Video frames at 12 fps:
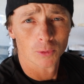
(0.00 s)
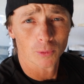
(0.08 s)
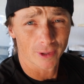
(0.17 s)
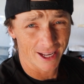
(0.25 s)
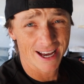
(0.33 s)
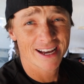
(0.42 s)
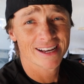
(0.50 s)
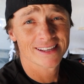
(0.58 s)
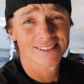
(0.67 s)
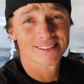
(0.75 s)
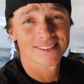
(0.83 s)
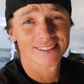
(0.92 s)
Well
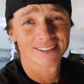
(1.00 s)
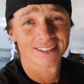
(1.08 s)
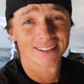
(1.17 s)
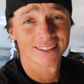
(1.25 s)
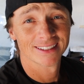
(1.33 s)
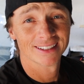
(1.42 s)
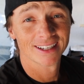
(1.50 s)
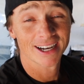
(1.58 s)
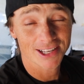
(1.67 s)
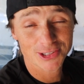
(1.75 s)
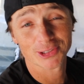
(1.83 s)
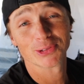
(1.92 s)
guys, I
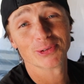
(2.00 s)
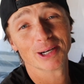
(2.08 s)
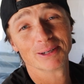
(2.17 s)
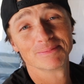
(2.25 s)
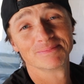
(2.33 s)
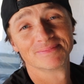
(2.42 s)
screwed up.